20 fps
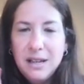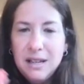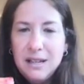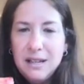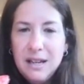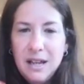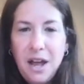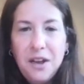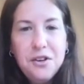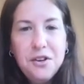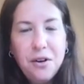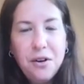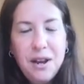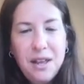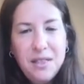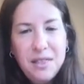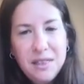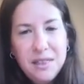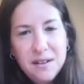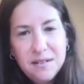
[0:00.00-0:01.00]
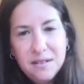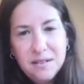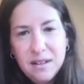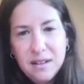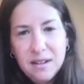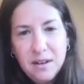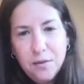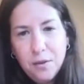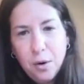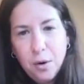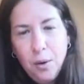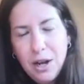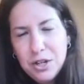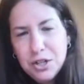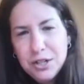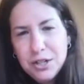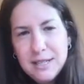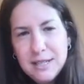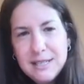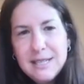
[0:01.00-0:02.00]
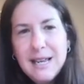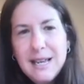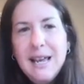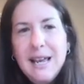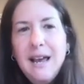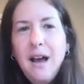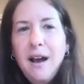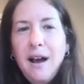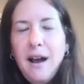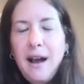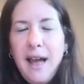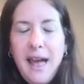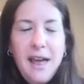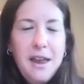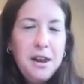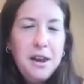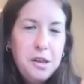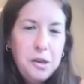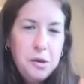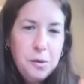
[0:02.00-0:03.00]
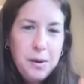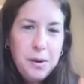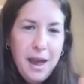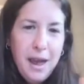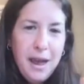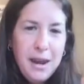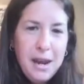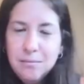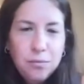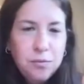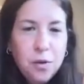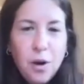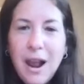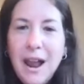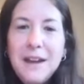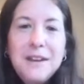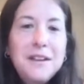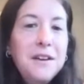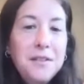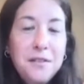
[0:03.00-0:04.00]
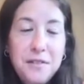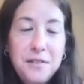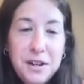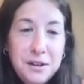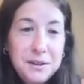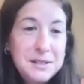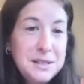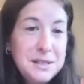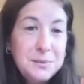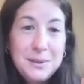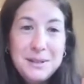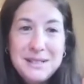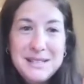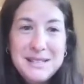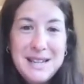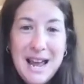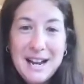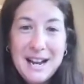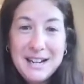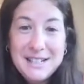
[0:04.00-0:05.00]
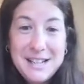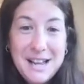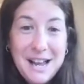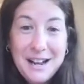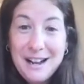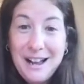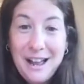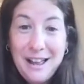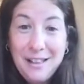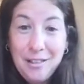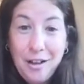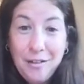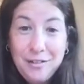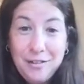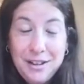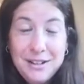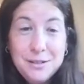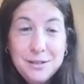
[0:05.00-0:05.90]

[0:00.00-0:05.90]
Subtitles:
You enter in the different questions, and you can, for any of the videos, this one's Snack Attack, I love it.